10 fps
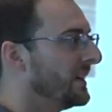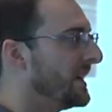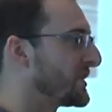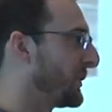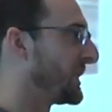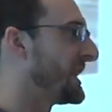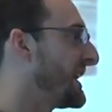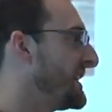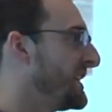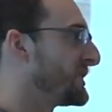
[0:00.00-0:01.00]
And so what
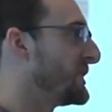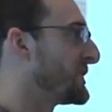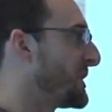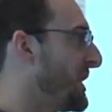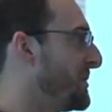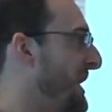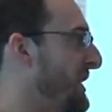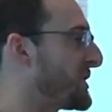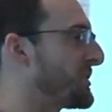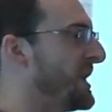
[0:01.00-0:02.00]
that is is a, a
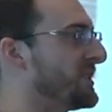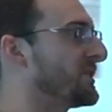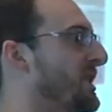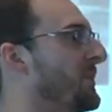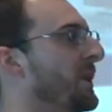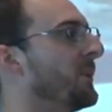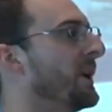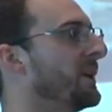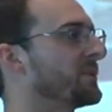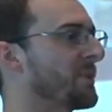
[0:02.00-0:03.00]
makerspace is somewhere
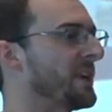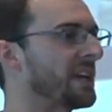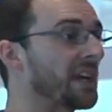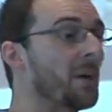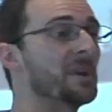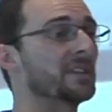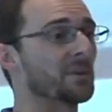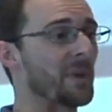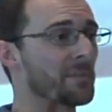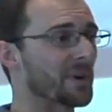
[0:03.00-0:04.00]
where somebody can come in as
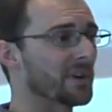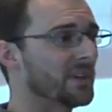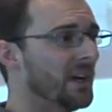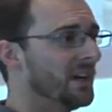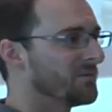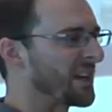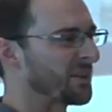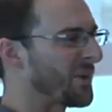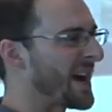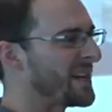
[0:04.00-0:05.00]
a member, like
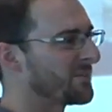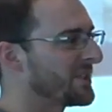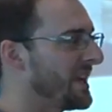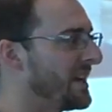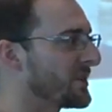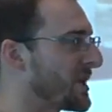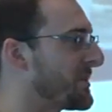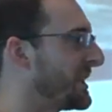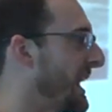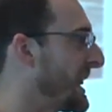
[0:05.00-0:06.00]
the YMCA or
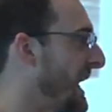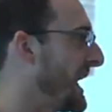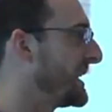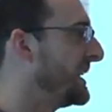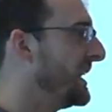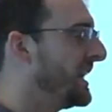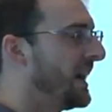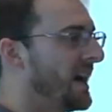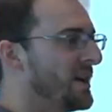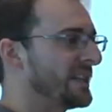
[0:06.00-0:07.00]
something like that.
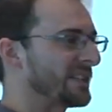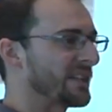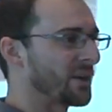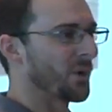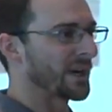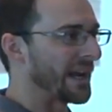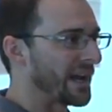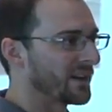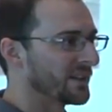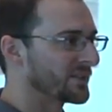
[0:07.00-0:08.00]
Uh, and instead of working
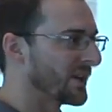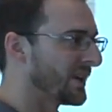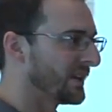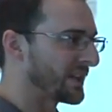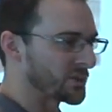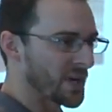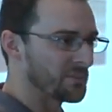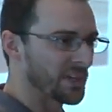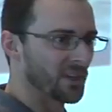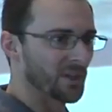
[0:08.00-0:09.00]
out on uh, like a
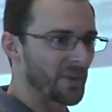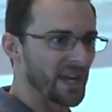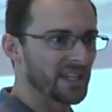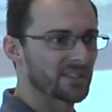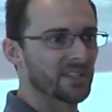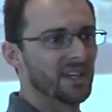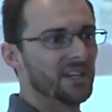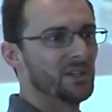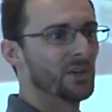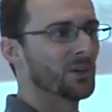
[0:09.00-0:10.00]
treadmill or bikes,
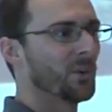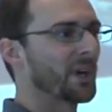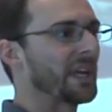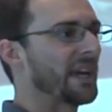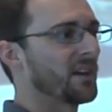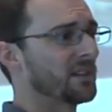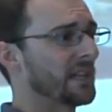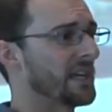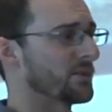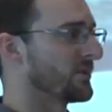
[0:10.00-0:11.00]
you're working out on
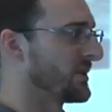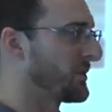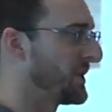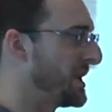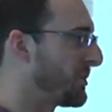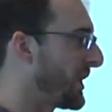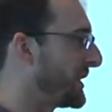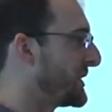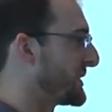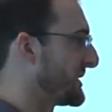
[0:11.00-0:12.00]
lasers and 3D
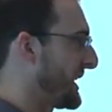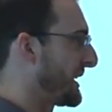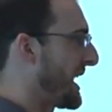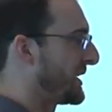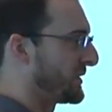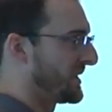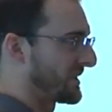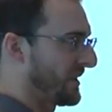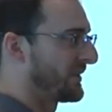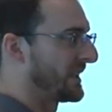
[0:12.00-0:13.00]
printers and technology
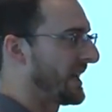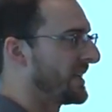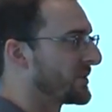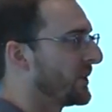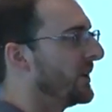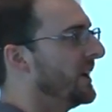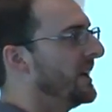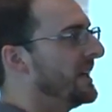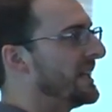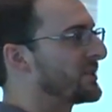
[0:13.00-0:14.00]
and stuff like that. So
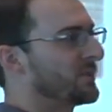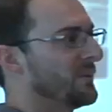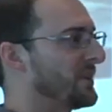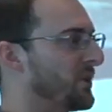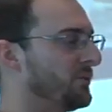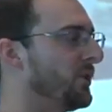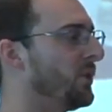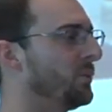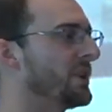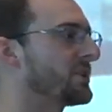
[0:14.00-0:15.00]
it's, it's a
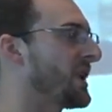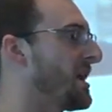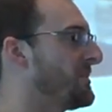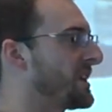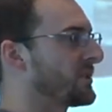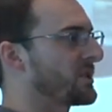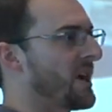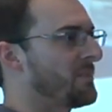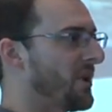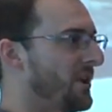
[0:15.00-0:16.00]
full wood shop, metal
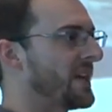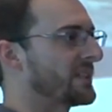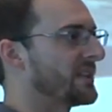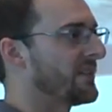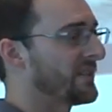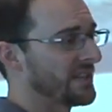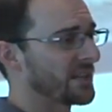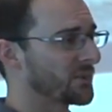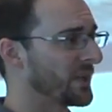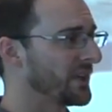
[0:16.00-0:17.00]
shop, all that stuff. And
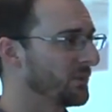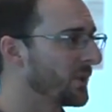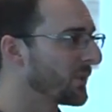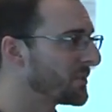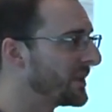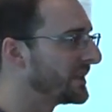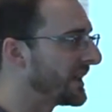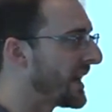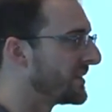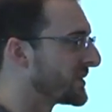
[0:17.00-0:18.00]
that's really what we're
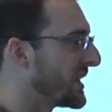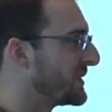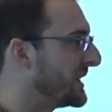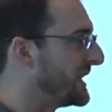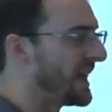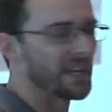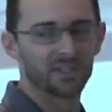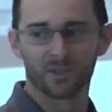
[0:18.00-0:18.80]
building out in southern Indiana.